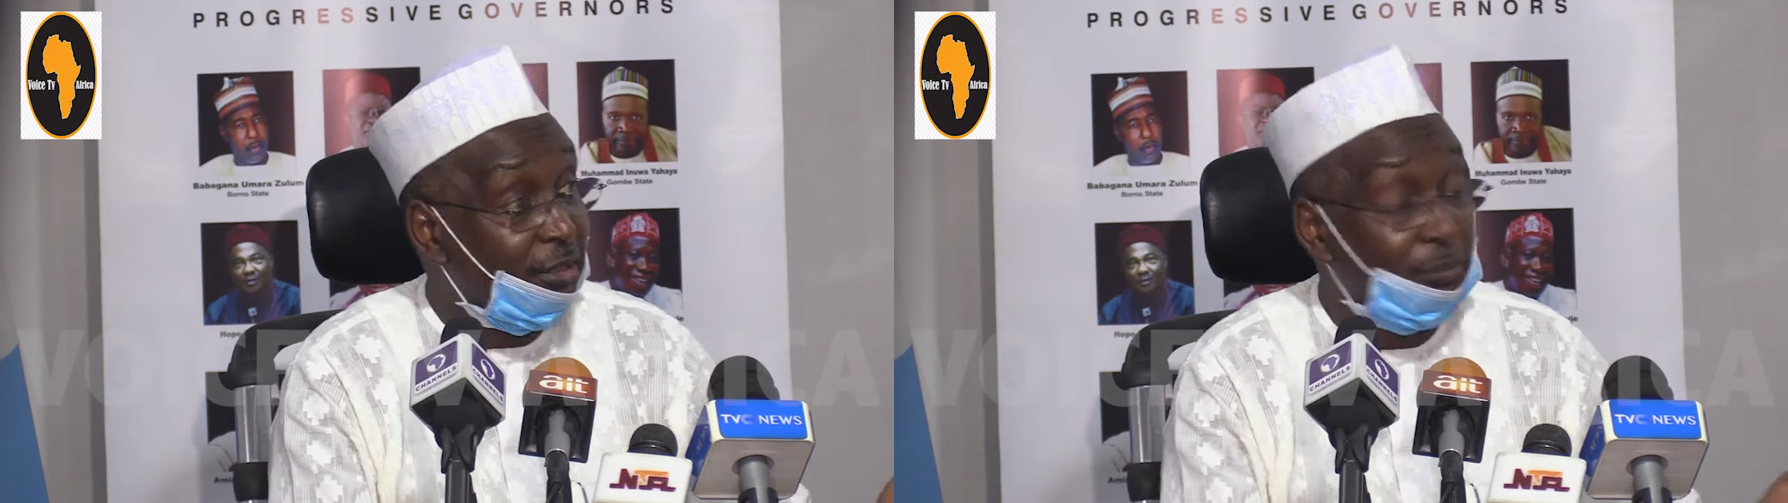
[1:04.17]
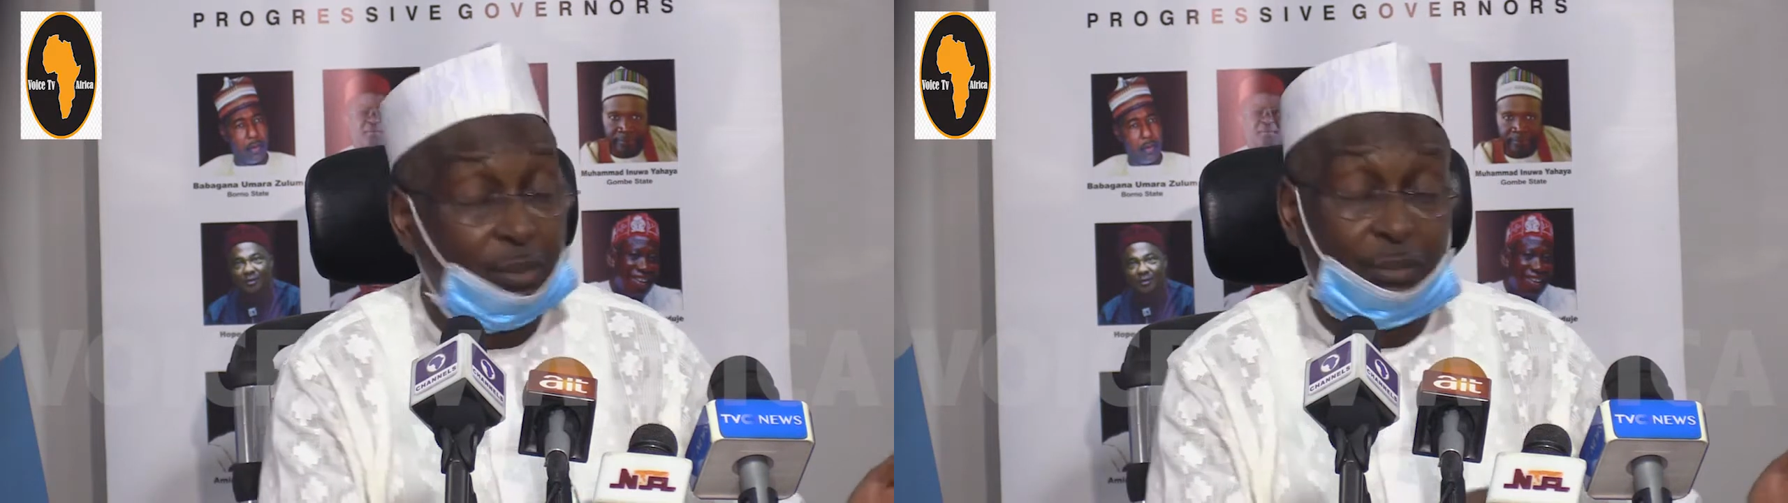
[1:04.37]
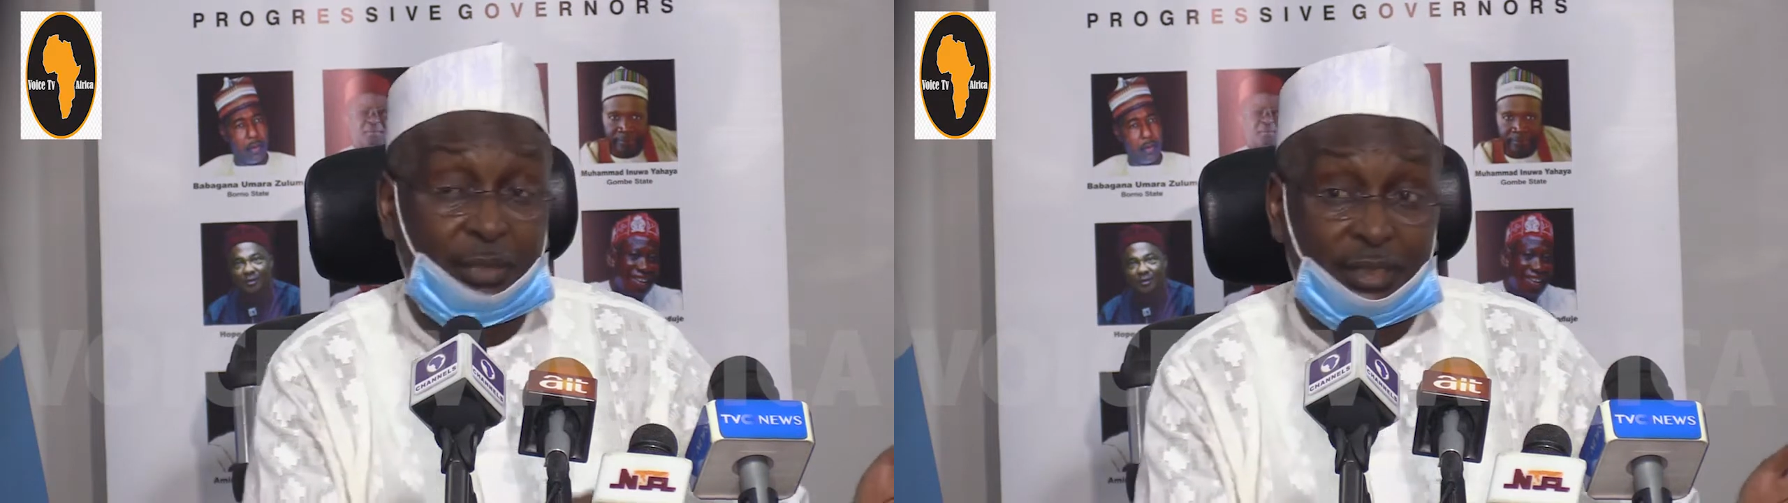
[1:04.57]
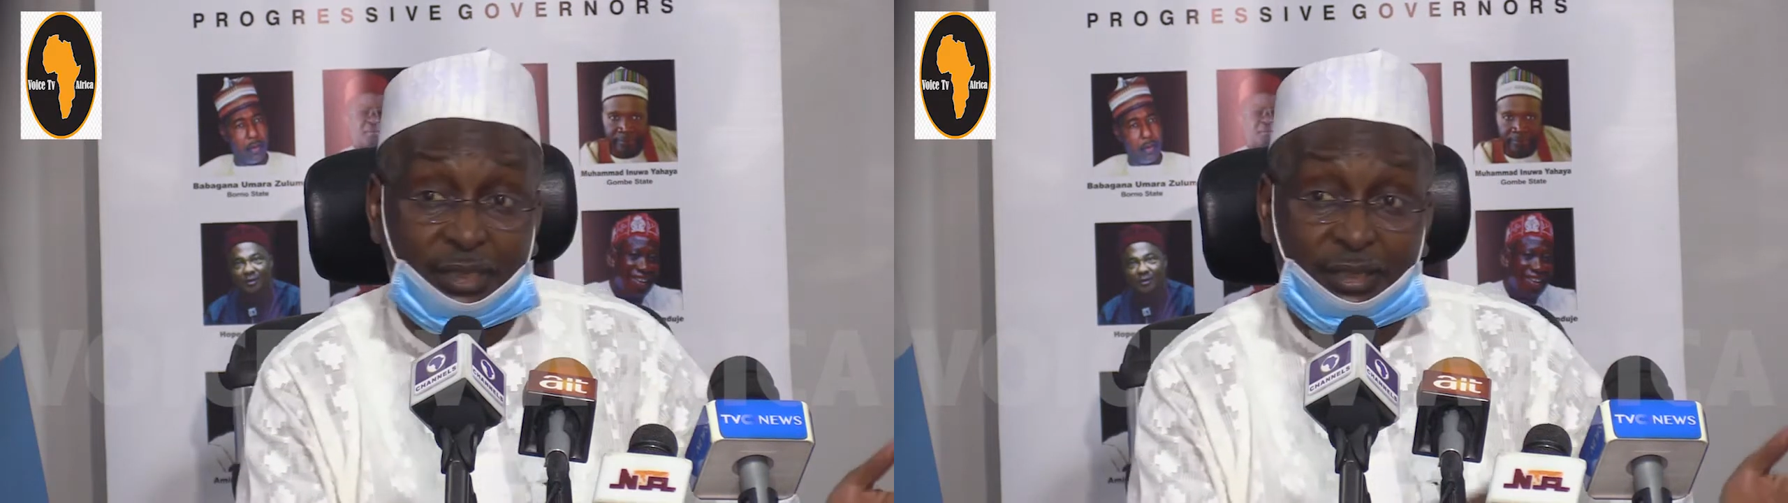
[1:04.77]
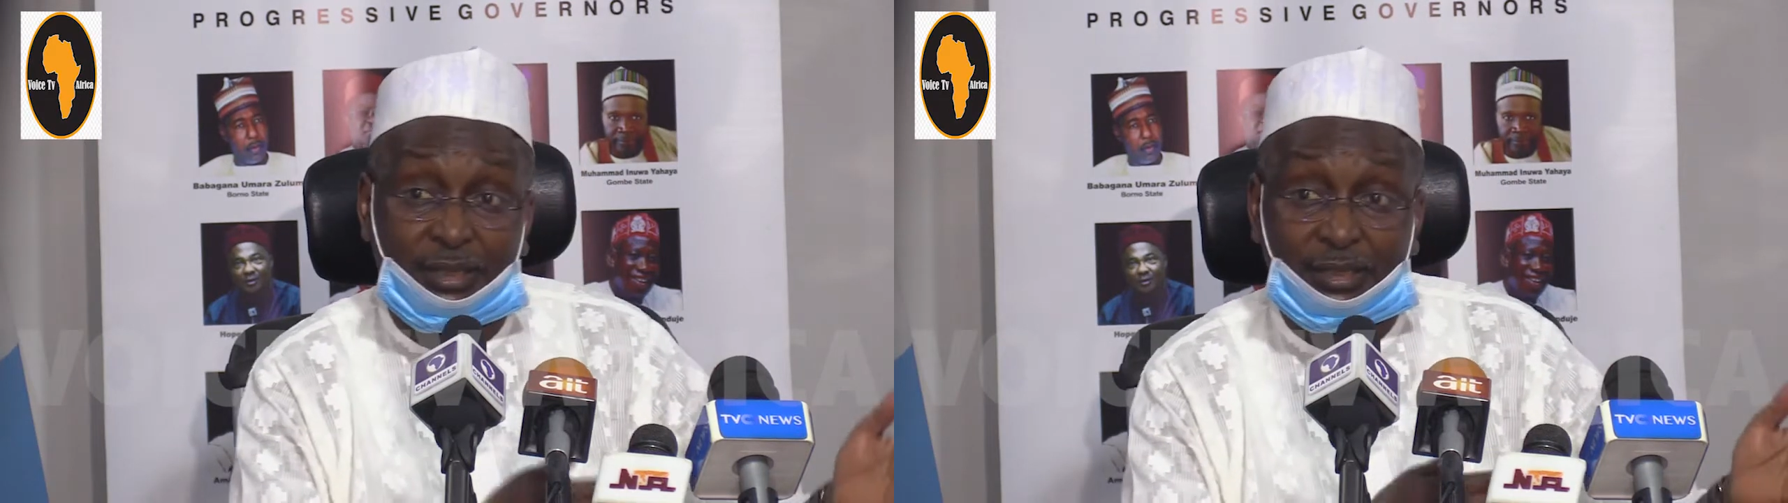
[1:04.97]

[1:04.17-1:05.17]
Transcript: implemented the